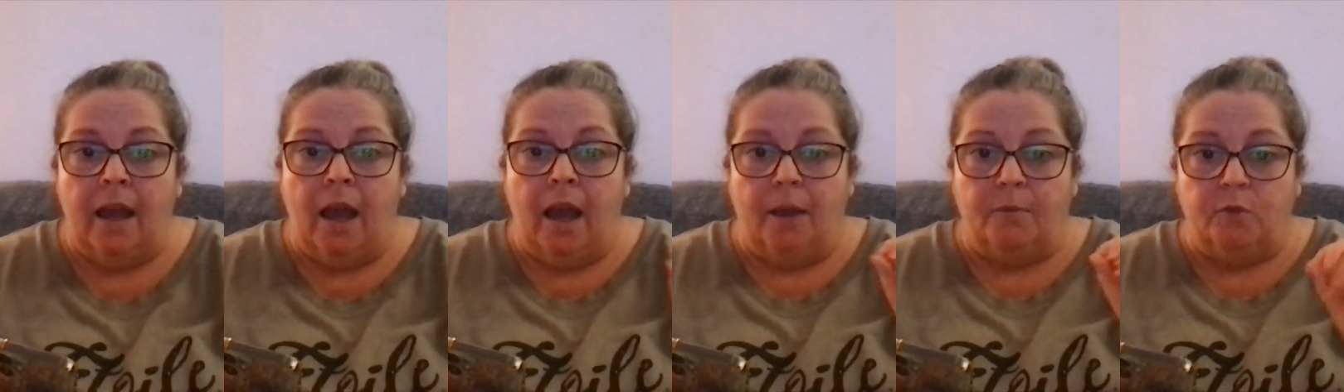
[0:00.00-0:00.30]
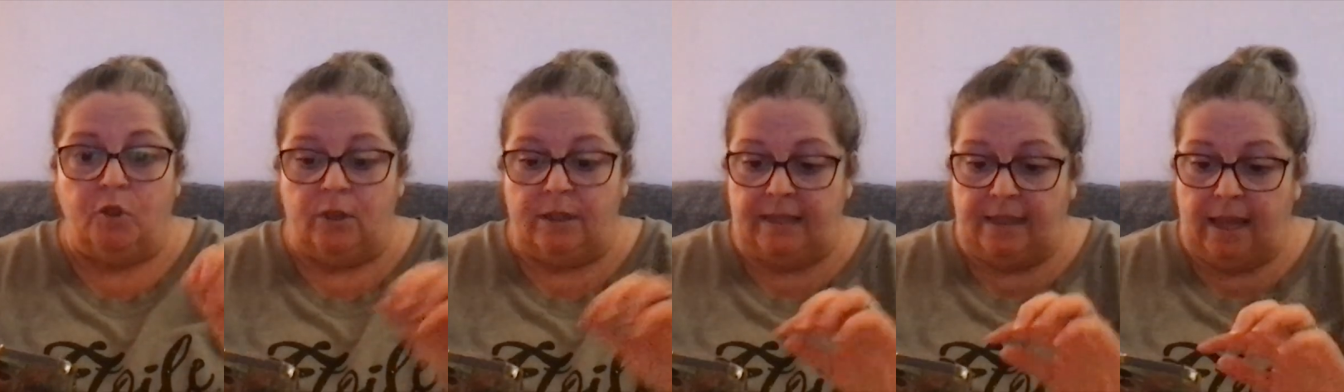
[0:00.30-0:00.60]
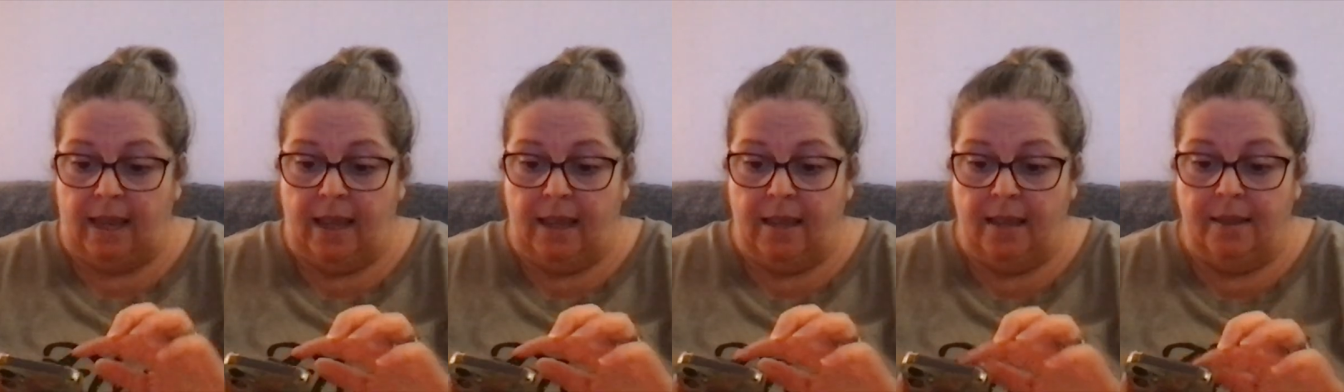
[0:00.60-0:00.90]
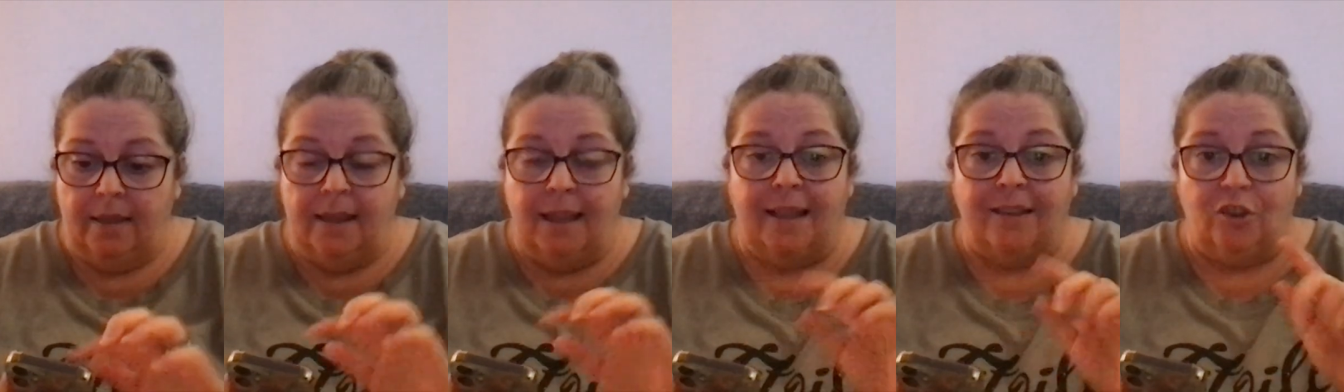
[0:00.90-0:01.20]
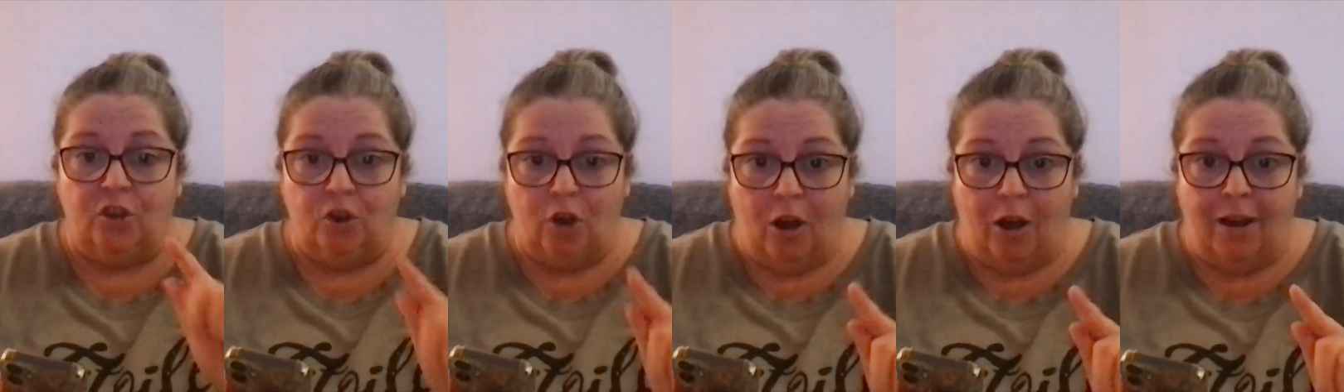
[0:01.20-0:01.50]
I'm just saying
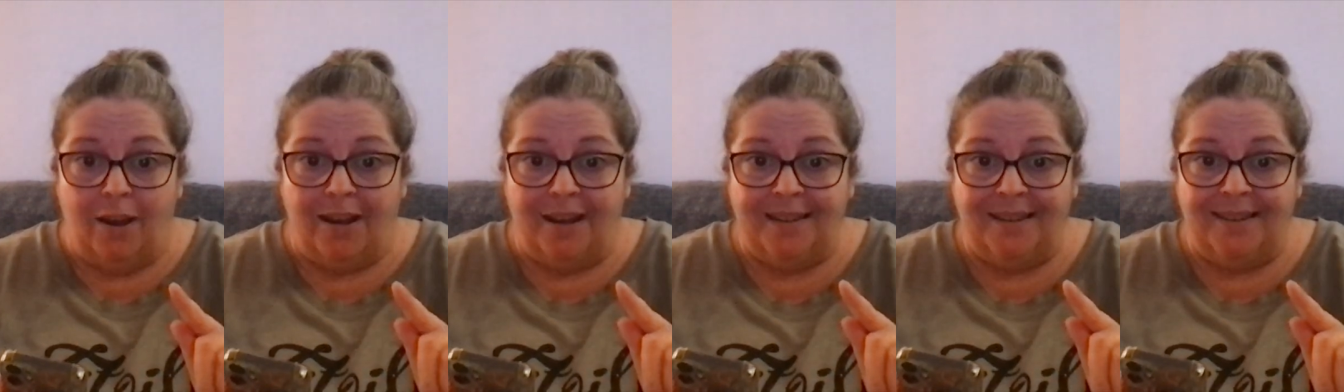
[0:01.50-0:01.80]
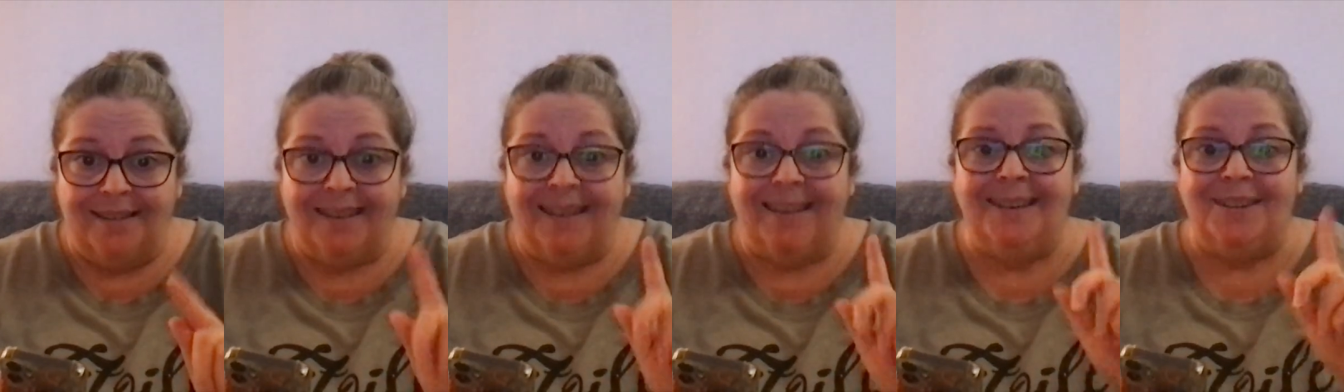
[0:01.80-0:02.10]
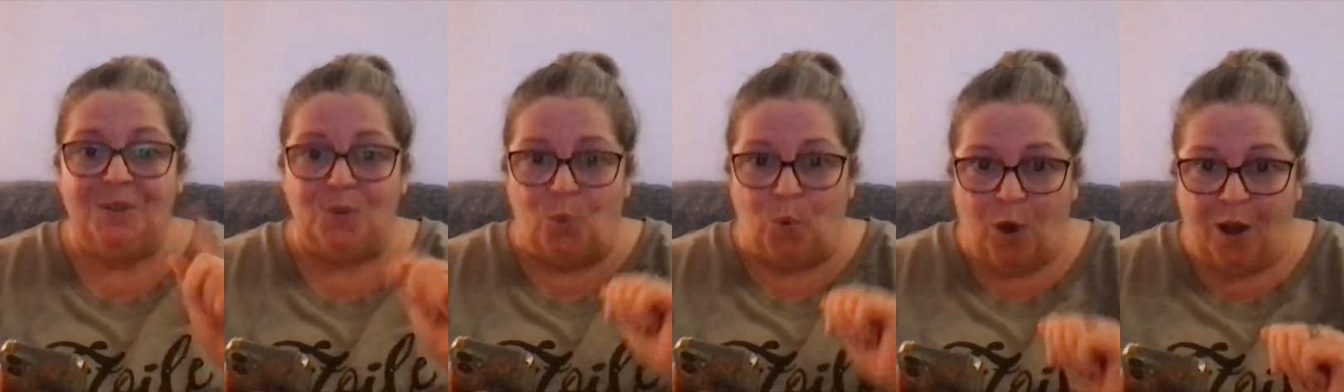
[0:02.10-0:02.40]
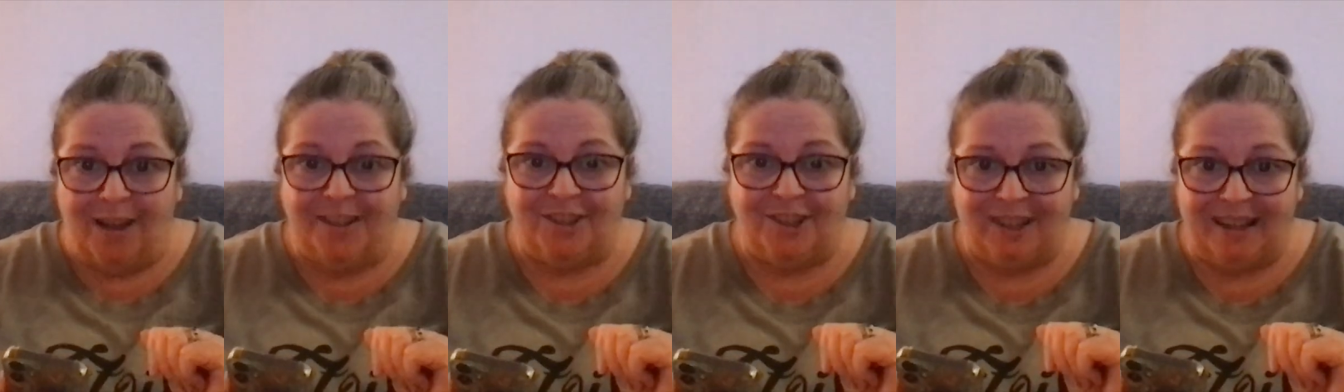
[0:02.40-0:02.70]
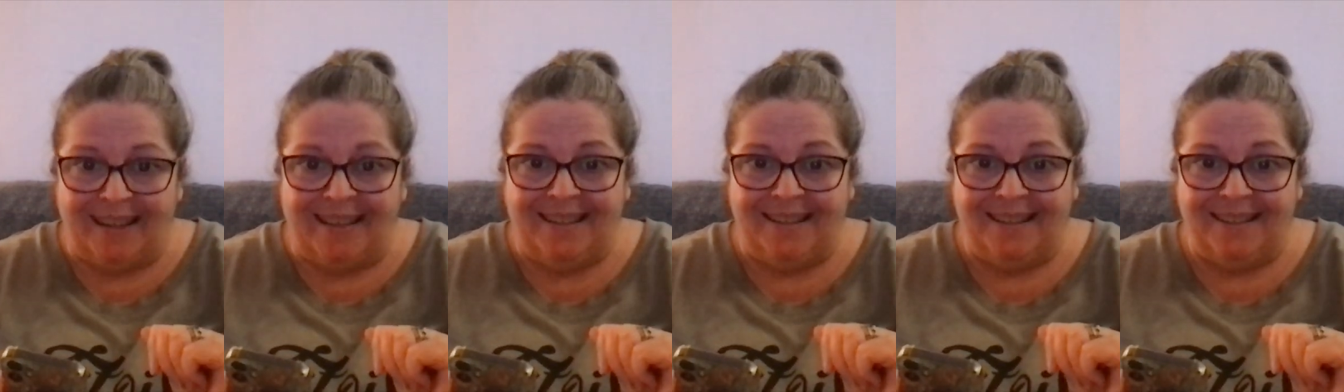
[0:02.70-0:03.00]
that God is
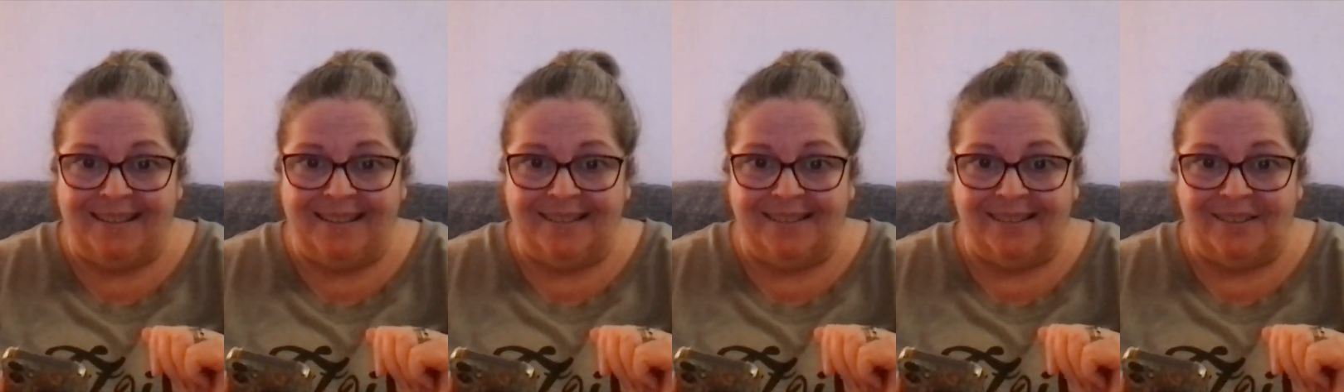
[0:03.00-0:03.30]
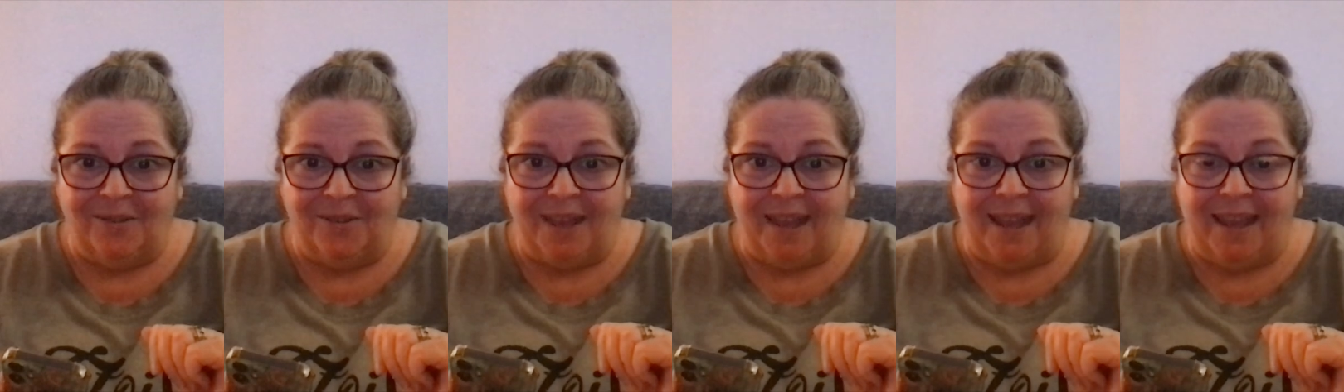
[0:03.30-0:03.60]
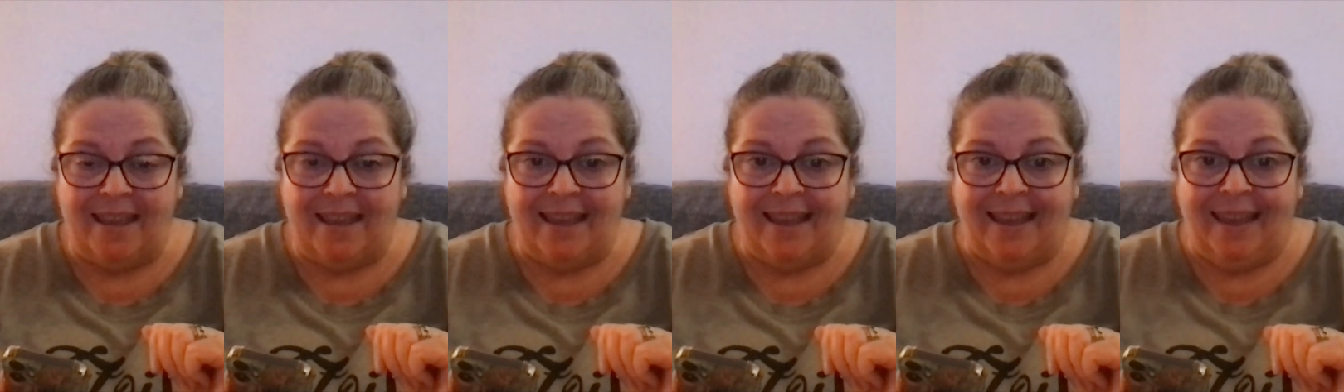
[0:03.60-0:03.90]
watching, okay?